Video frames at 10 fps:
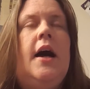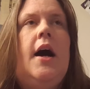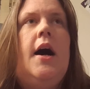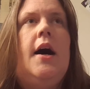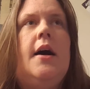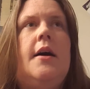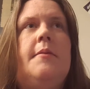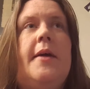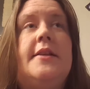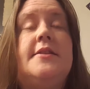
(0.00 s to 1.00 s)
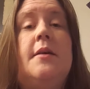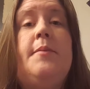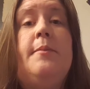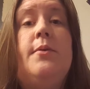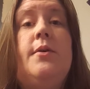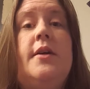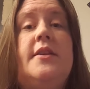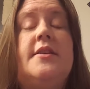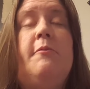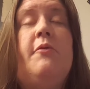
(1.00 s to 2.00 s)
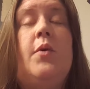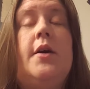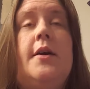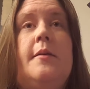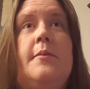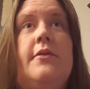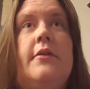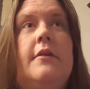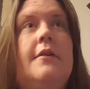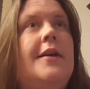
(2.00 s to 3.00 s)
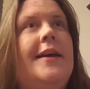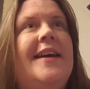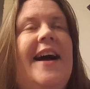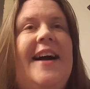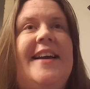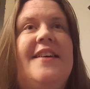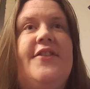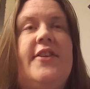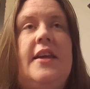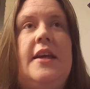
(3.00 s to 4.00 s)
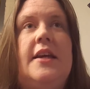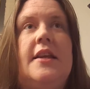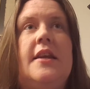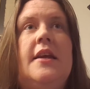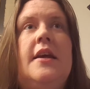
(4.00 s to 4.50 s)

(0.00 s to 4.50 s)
And some people in some forums I have seen